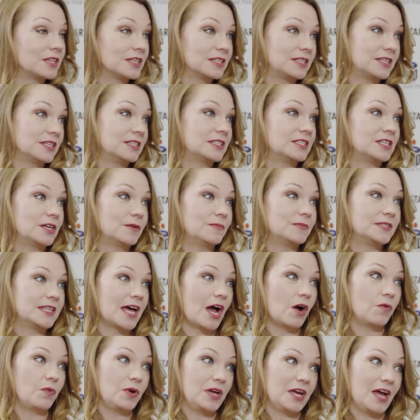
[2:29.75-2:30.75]
of the systems
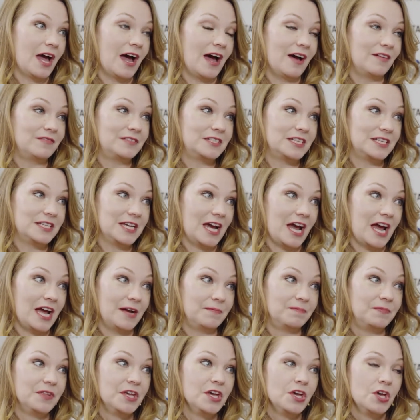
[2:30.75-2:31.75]
that we have
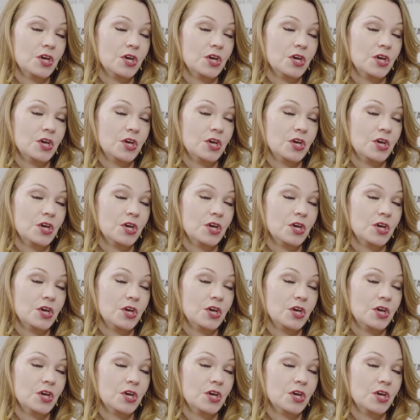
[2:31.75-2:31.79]
today.